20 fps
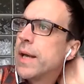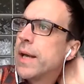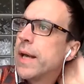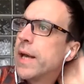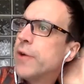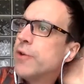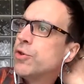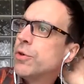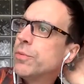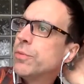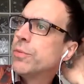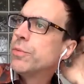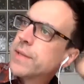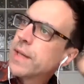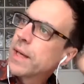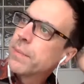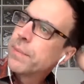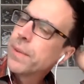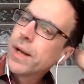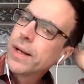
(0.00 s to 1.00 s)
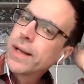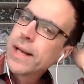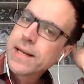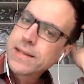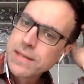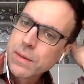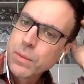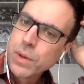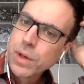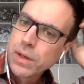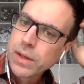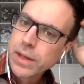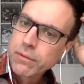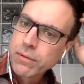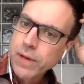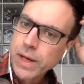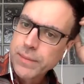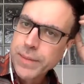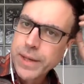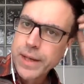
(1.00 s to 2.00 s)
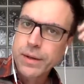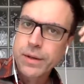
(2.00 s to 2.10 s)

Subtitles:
Andrew means like a podcast network, like Rainmaker.